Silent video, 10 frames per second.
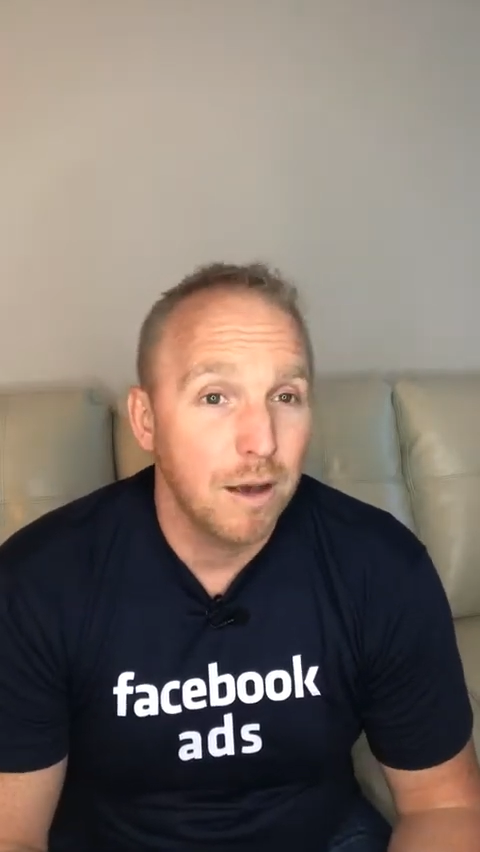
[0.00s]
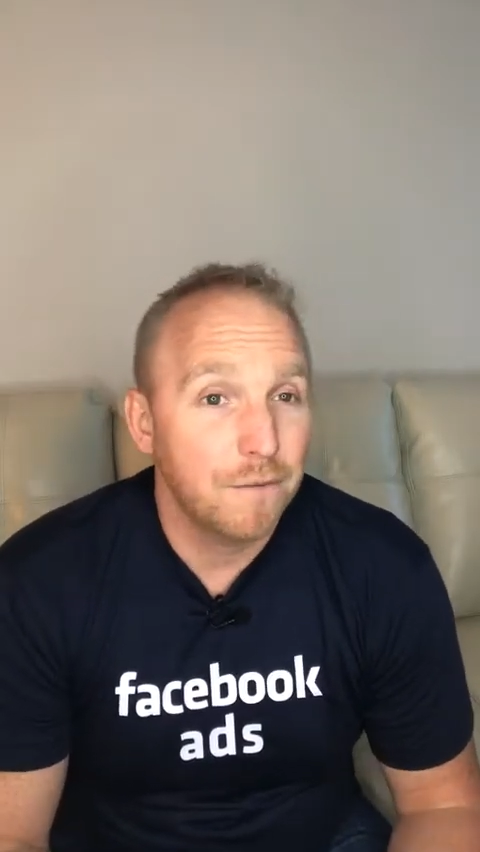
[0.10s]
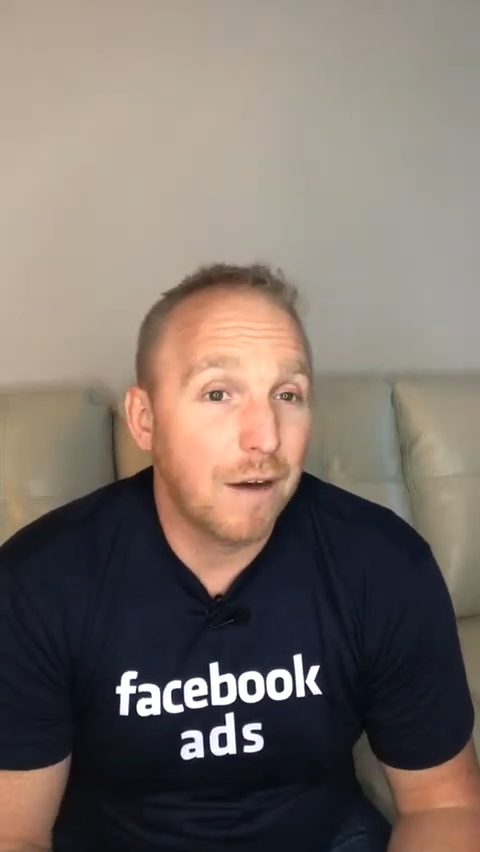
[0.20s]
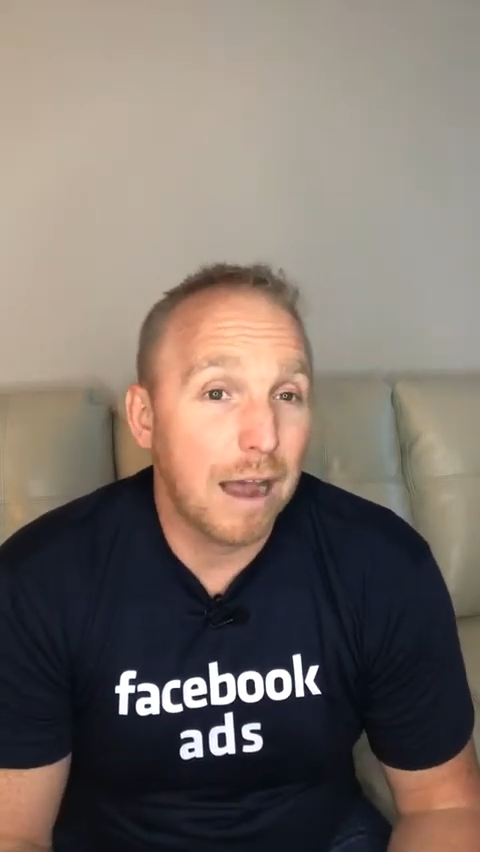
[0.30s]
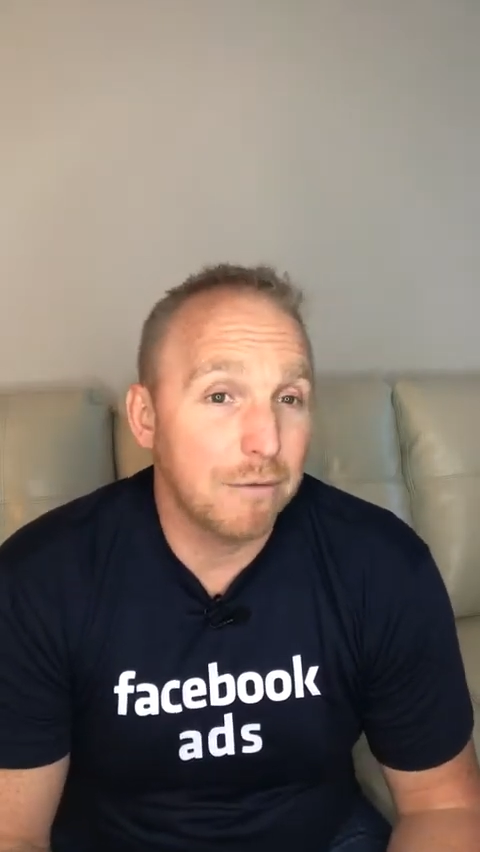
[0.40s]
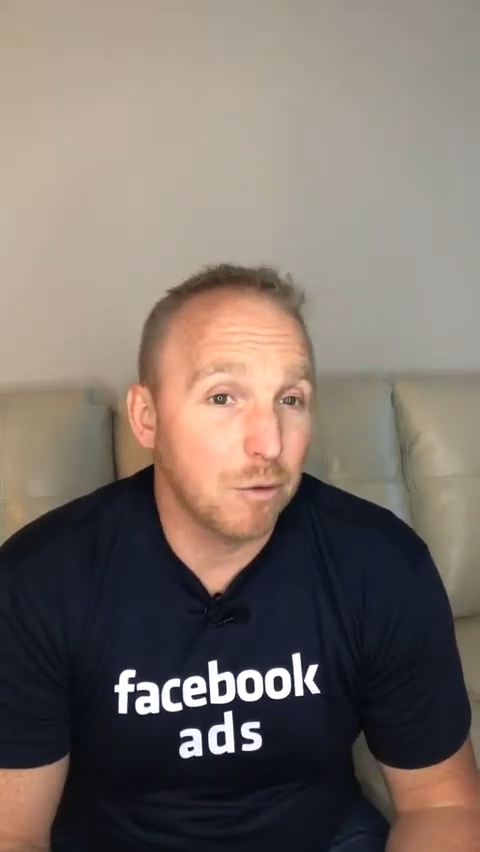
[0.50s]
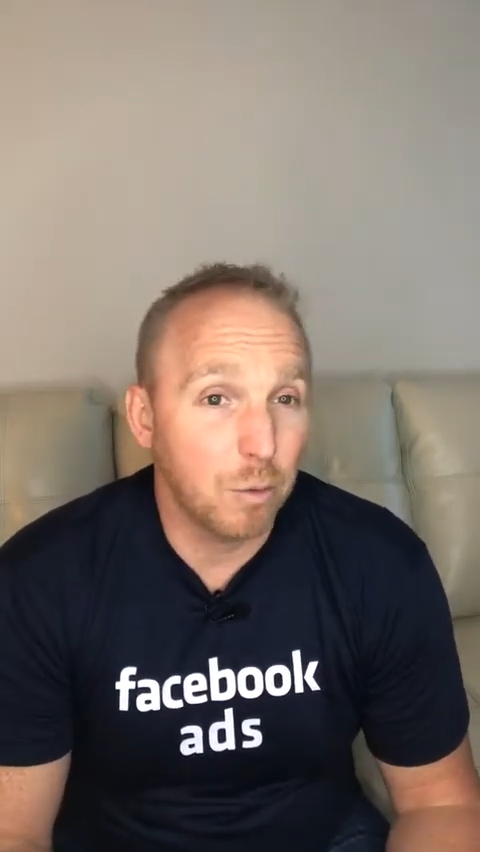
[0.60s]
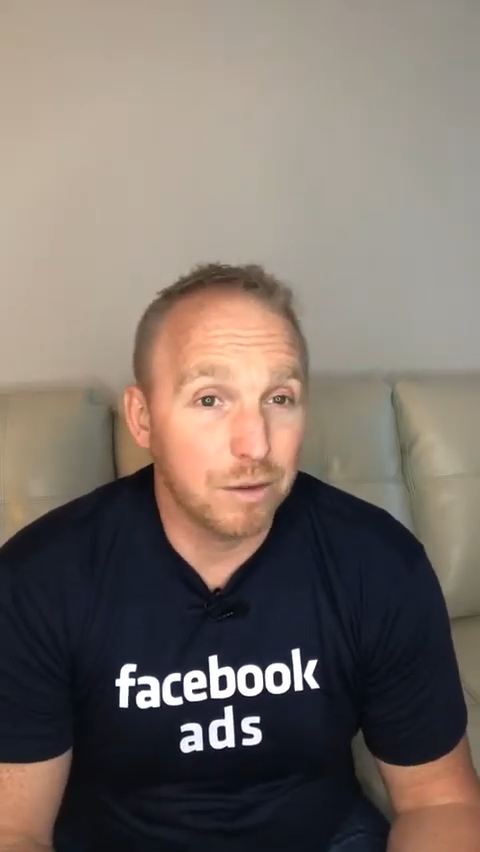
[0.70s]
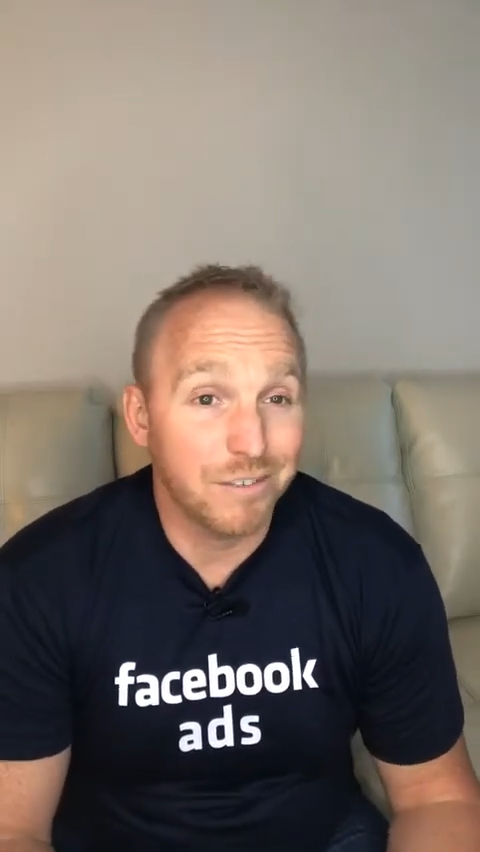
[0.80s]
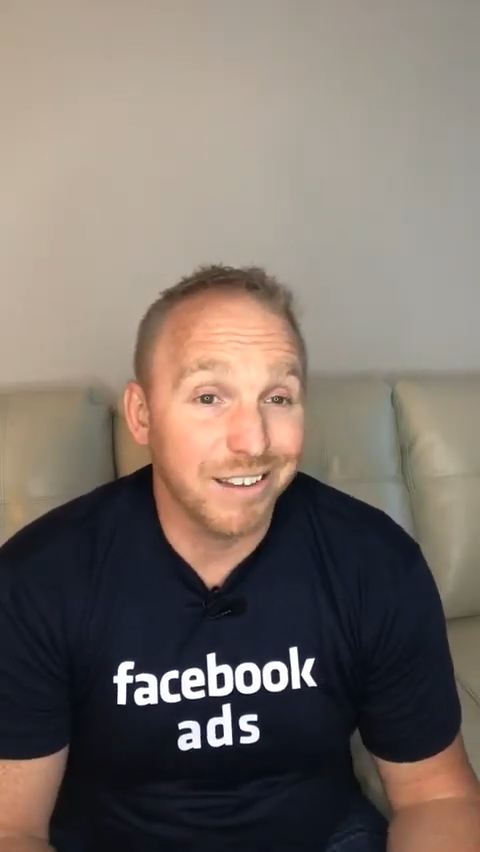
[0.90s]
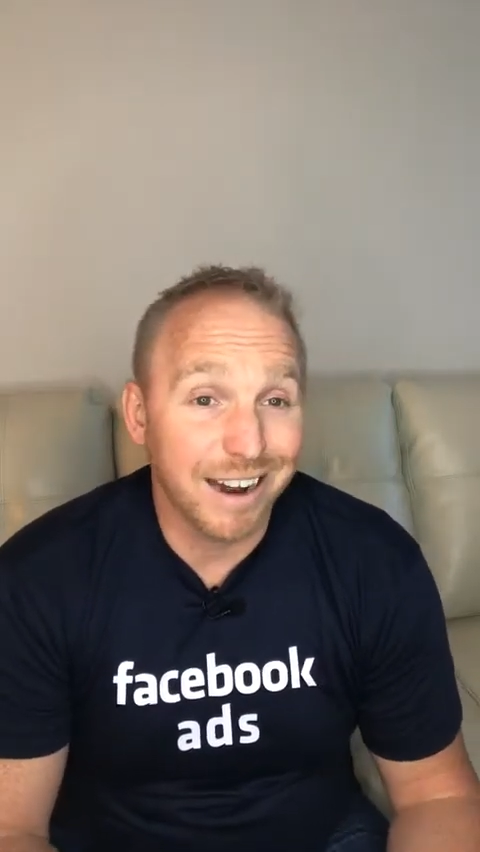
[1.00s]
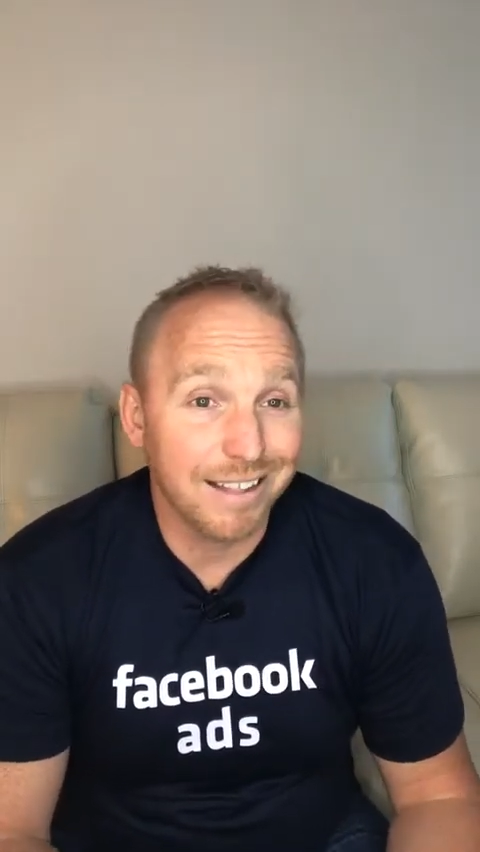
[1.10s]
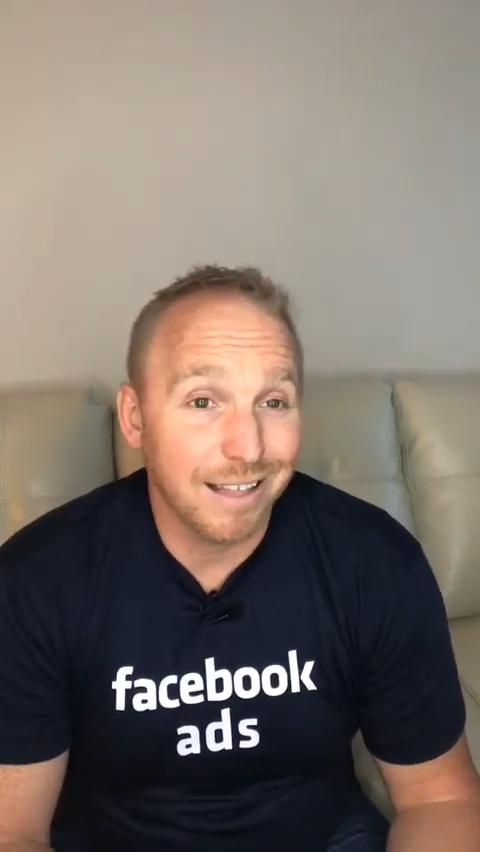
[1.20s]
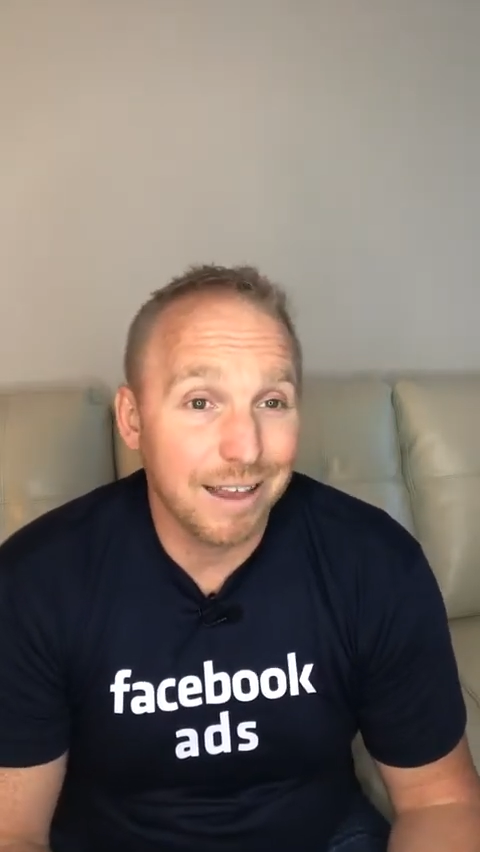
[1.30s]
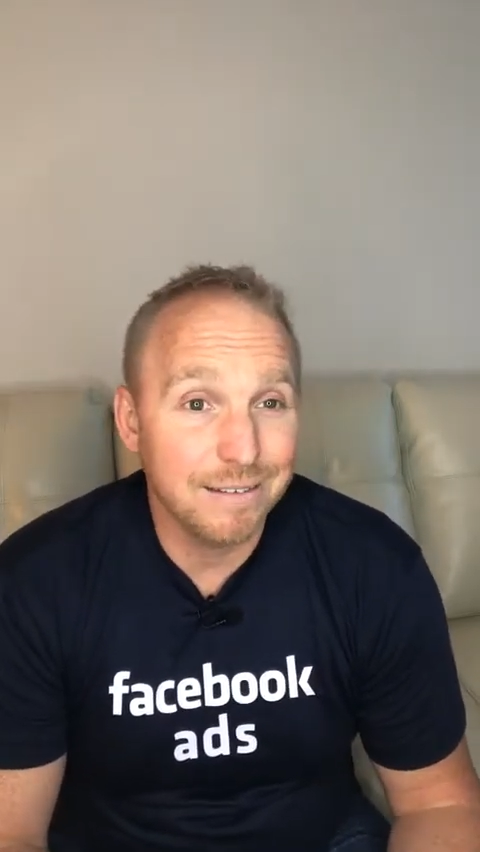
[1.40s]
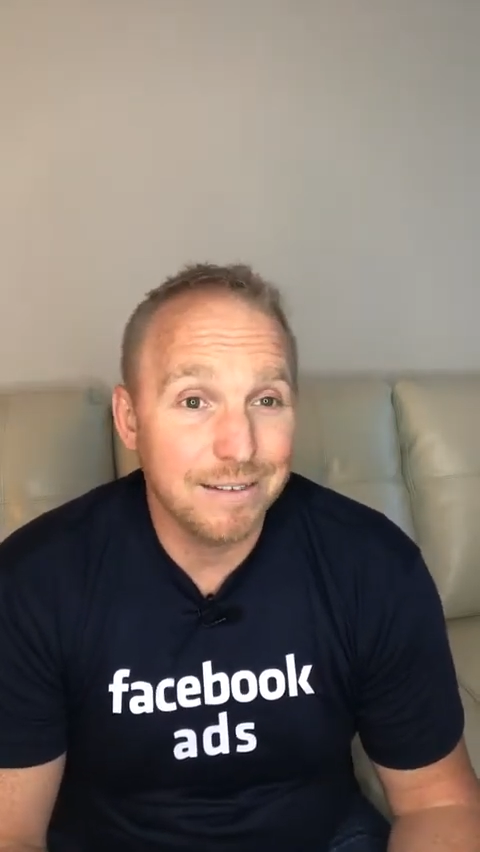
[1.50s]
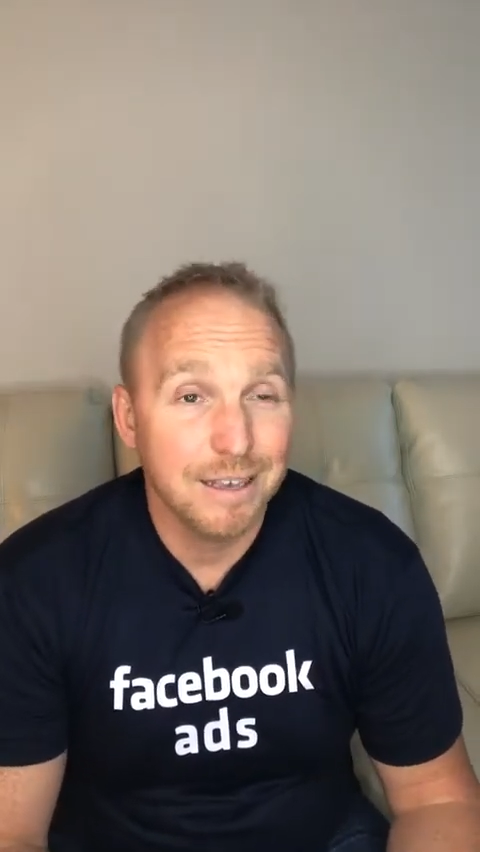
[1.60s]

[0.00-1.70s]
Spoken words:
5 of the ones that I liked,